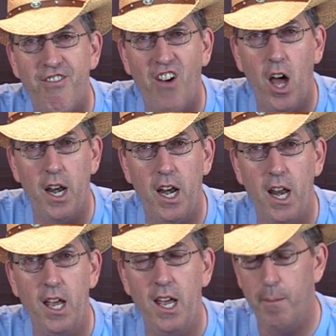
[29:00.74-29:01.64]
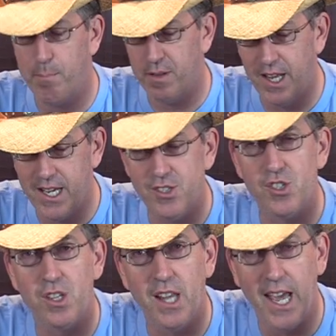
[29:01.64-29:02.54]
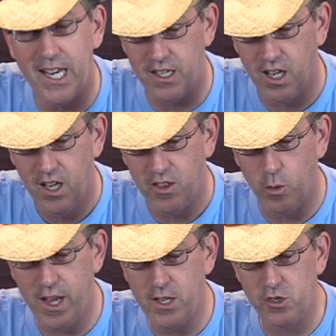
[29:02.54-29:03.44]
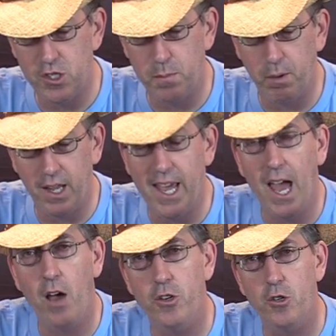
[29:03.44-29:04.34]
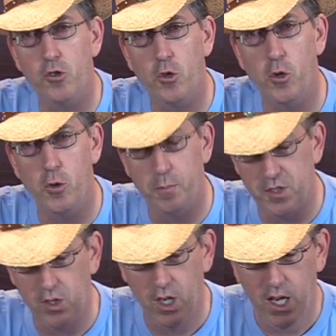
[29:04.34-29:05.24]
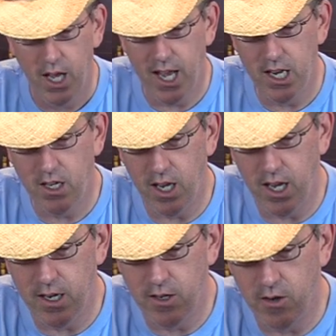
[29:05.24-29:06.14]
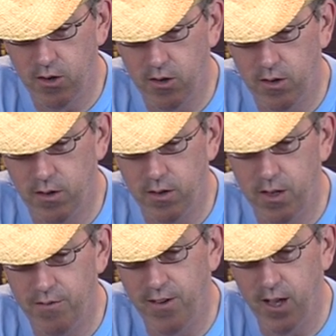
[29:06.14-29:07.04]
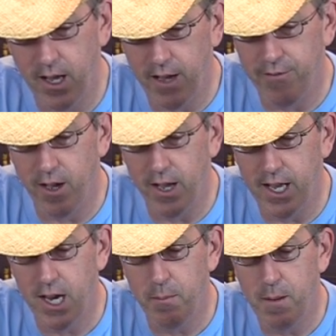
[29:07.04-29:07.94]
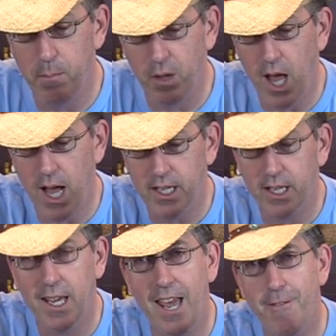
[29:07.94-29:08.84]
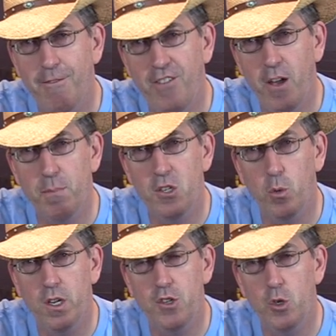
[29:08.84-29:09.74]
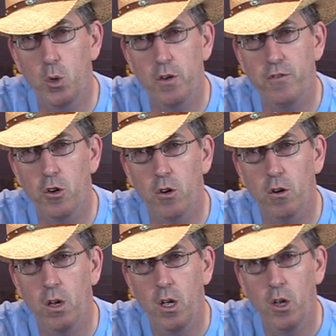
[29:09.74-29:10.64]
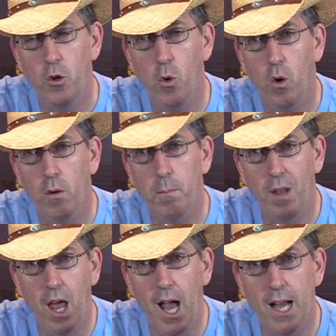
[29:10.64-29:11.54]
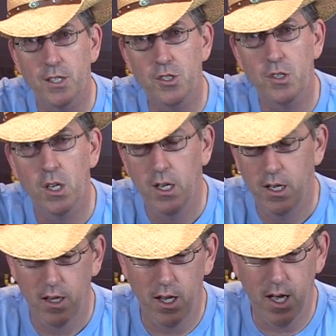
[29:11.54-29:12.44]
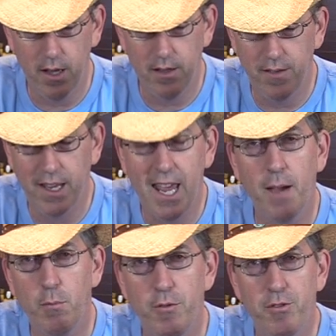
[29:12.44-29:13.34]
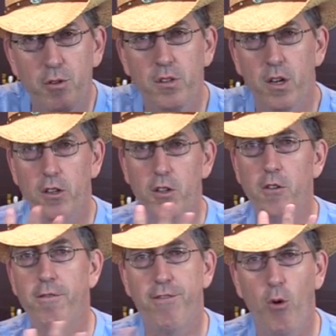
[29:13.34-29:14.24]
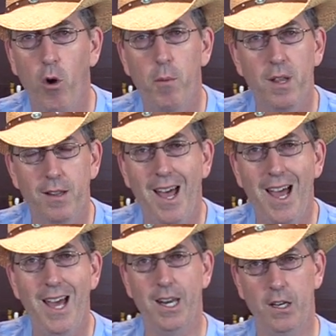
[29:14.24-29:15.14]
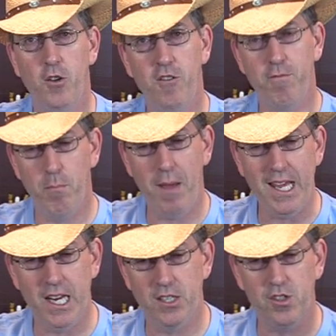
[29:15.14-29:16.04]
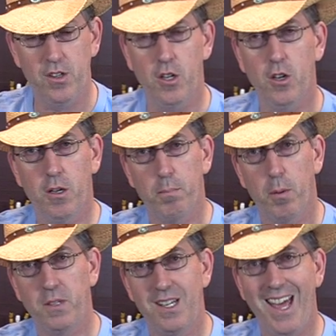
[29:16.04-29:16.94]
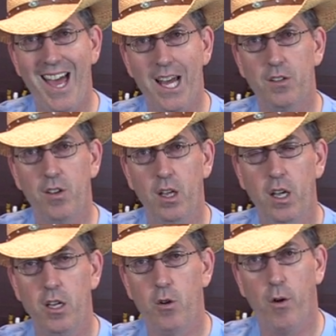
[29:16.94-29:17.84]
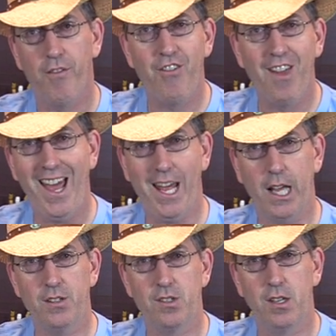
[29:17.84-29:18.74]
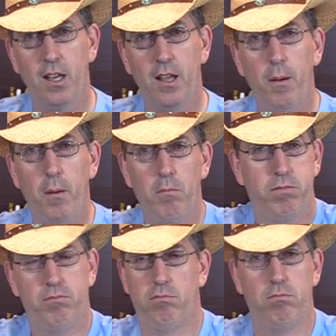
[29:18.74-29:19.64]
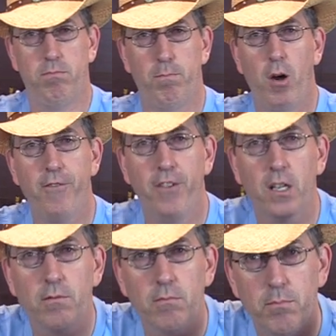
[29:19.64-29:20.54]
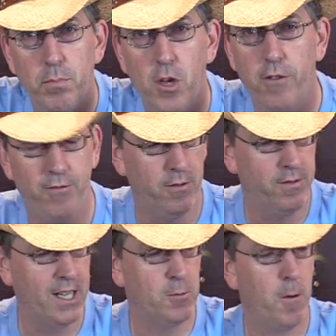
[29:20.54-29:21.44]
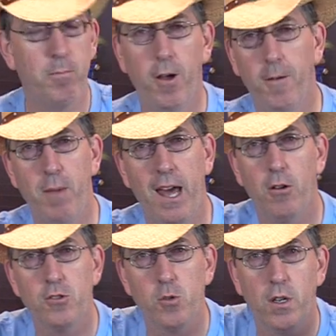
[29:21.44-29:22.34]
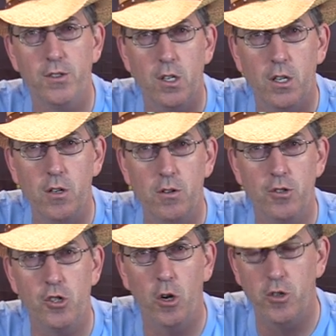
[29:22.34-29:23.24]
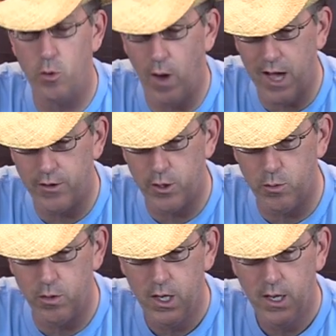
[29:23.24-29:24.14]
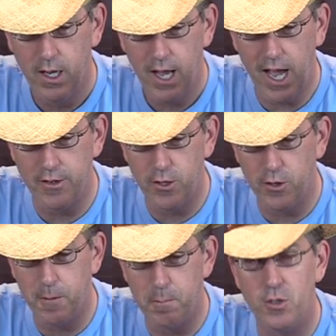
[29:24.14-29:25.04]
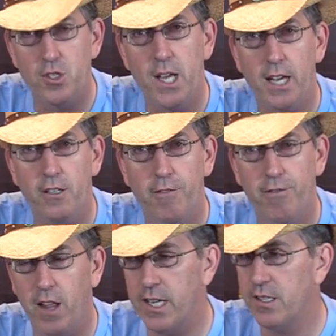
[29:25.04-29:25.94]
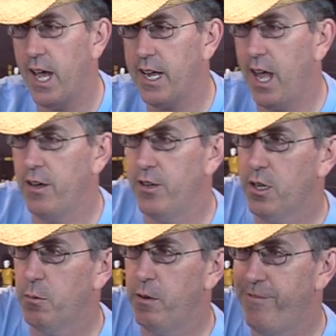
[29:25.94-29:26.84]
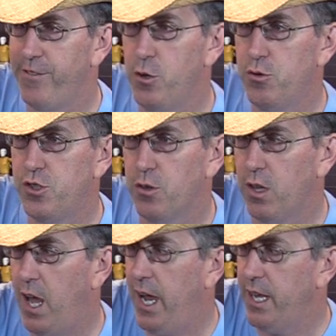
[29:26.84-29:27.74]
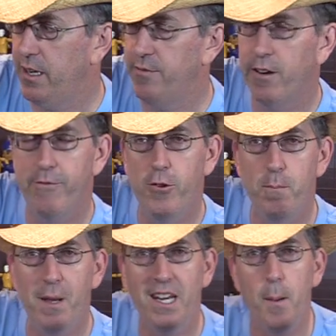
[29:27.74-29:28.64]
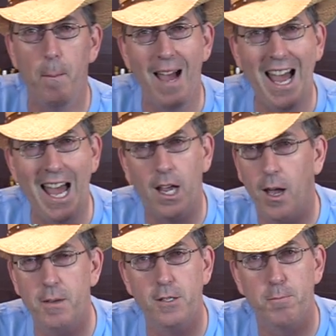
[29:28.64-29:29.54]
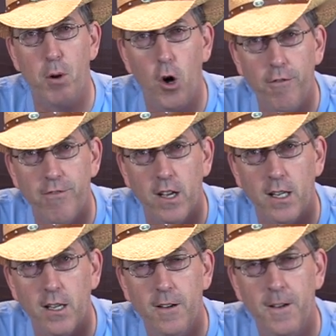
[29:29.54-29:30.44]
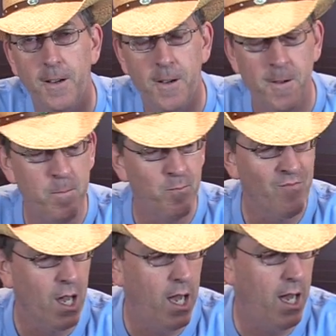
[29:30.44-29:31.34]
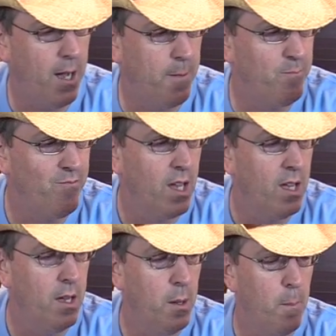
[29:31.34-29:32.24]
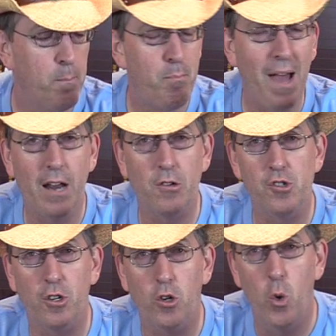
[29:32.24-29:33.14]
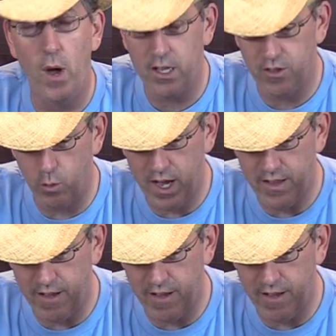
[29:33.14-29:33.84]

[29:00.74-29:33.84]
fun. It plays light. The way you splay out your troops, and and your if a, if an enemy block can't fit between two of your your blocks, uh, then they can't move through there. You've formed a line. You've made it so that you can protect your flanks. Perfect, beautiful. That's what Pub Battles wants to do is show you how you how you can protect your flanks. Heck, how you can refuse your line even if you bend it back. I mean, it's perfect. Um, battles are quick, the way